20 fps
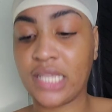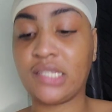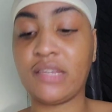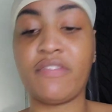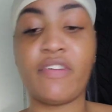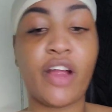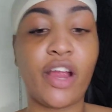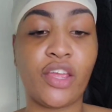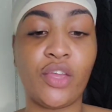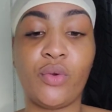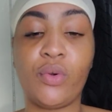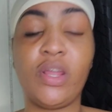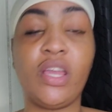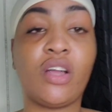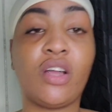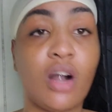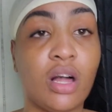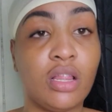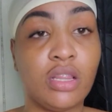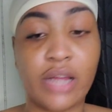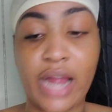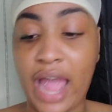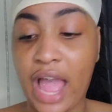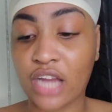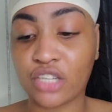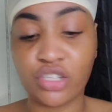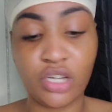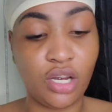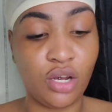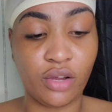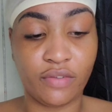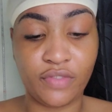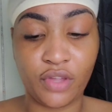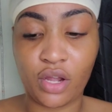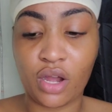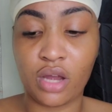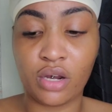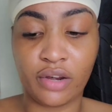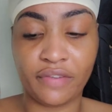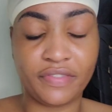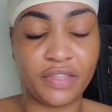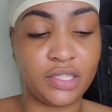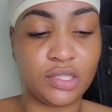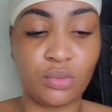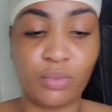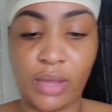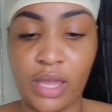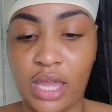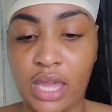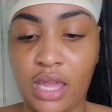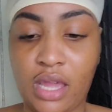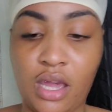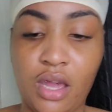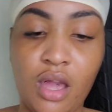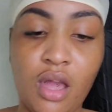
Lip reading: it's a very unique color. I actually love the color of this wig.